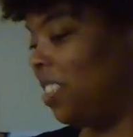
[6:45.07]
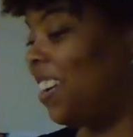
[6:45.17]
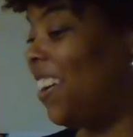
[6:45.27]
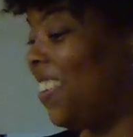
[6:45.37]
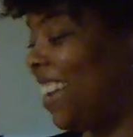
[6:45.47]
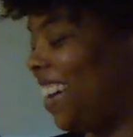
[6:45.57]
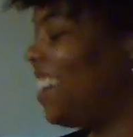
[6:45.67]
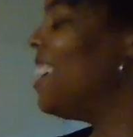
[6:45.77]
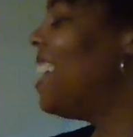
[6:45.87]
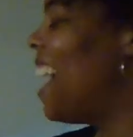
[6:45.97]
Oh, yeah?
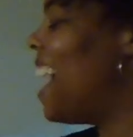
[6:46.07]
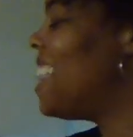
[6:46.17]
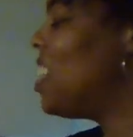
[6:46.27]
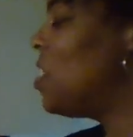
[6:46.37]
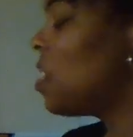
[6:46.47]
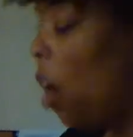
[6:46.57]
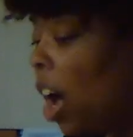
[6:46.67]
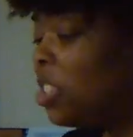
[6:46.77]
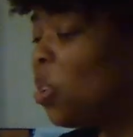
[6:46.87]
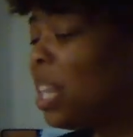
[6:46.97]
And then there's
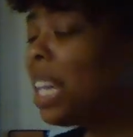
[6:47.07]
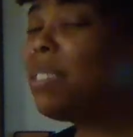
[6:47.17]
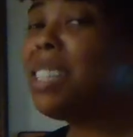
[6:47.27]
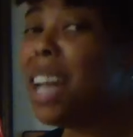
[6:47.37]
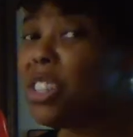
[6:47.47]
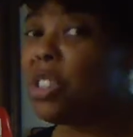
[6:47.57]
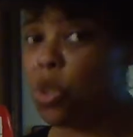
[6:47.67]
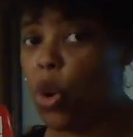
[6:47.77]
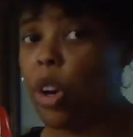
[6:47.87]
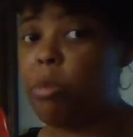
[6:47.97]
also a lot of dust
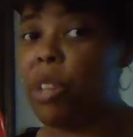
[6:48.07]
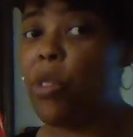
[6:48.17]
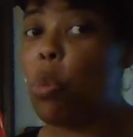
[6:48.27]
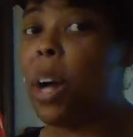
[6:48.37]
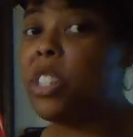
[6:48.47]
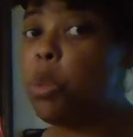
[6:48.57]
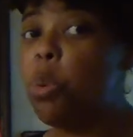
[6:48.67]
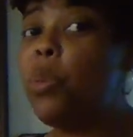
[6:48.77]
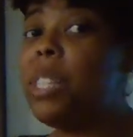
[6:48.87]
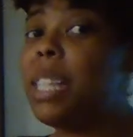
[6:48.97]
storms. If you watch the
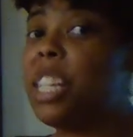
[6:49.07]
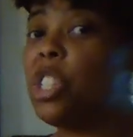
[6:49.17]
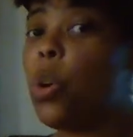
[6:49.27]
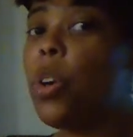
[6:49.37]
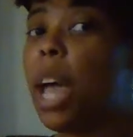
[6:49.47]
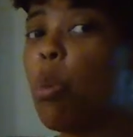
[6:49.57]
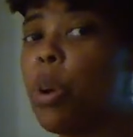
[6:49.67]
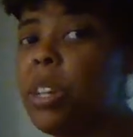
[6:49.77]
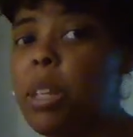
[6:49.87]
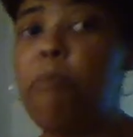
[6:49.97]
movies, they show that where
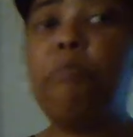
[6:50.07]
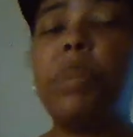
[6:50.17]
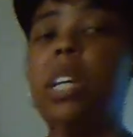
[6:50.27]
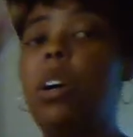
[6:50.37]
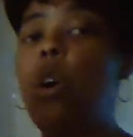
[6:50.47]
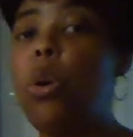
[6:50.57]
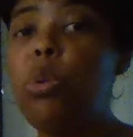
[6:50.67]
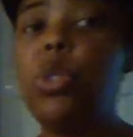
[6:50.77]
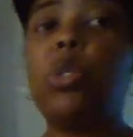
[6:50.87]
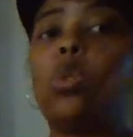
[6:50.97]
there's a big old
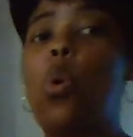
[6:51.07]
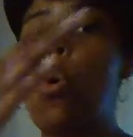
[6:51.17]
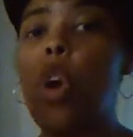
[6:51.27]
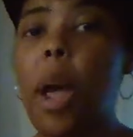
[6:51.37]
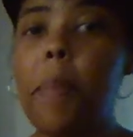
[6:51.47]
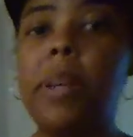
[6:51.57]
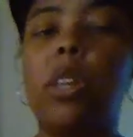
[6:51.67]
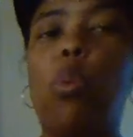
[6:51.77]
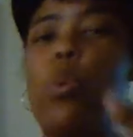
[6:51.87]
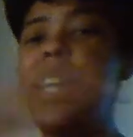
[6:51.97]
storm and the
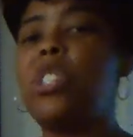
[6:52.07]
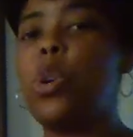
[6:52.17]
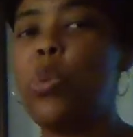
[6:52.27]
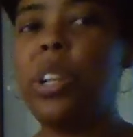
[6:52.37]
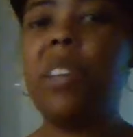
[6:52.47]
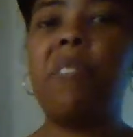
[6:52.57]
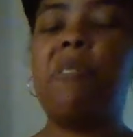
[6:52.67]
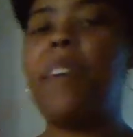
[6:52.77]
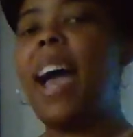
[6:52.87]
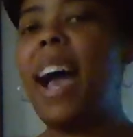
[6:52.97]
winds are really
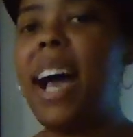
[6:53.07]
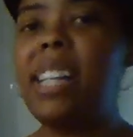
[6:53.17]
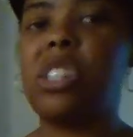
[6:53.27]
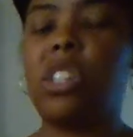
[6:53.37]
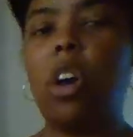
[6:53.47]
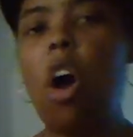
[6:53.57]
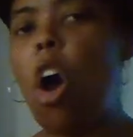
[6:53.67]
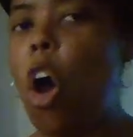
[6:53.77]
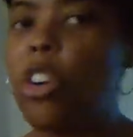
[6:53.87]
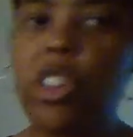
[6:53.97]
fast and
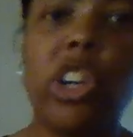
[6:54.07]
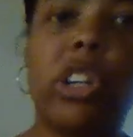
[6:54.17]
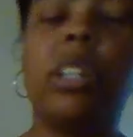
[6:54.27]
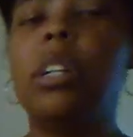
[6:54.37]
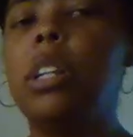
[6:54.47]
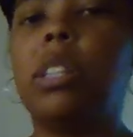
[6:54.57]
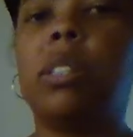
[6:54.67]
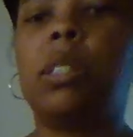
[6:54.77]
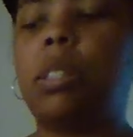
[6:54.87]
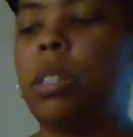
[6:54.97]
hard and
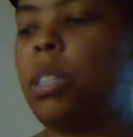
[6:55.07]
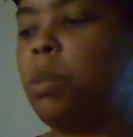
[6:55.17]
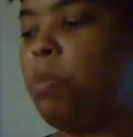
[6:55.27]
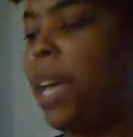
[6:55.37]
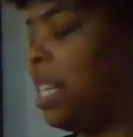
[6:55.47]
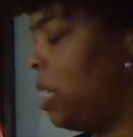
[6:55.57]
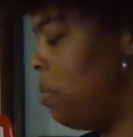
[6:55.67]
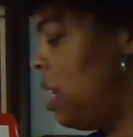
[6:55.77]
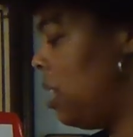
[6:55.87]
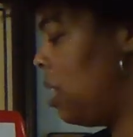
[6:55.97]
the
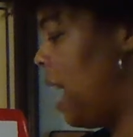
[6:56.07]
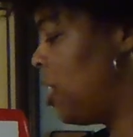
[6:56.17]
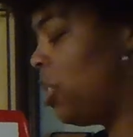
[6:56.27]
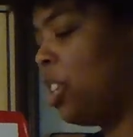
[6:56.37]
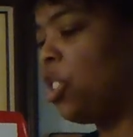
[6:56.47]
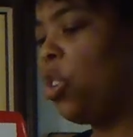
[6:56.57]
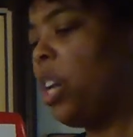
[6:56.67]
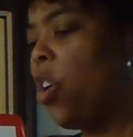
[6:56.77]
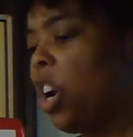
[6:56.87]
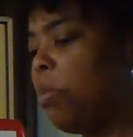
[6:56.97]
spacemen and astronauts are trying
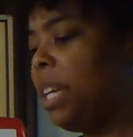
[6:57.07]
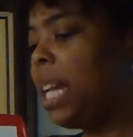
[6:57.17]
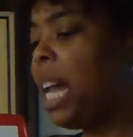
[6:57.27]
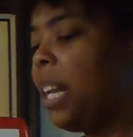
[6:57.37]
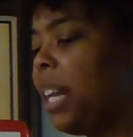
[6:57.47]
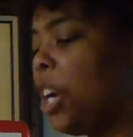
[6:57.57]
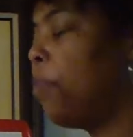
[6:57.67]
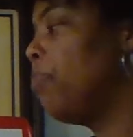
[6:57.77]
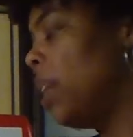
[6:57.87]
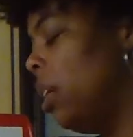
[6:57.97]
to hurry up and get out of there.
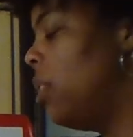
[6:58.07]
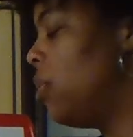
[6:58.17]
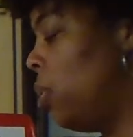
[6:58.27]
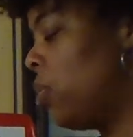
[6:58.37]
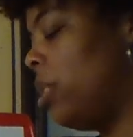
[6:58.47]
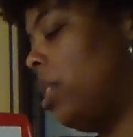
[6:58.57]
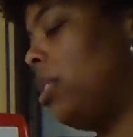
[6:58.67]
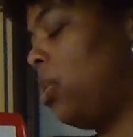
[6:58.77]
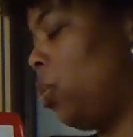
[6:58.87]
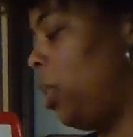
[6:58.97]
Those are
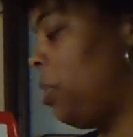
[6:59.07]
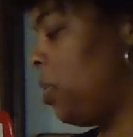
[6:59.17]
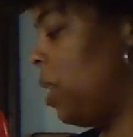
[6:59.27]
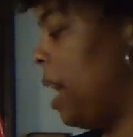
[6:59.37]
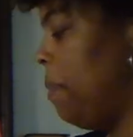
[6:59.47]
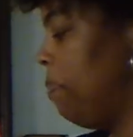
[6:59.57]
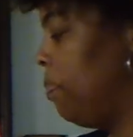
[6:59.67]
dust storms, okay?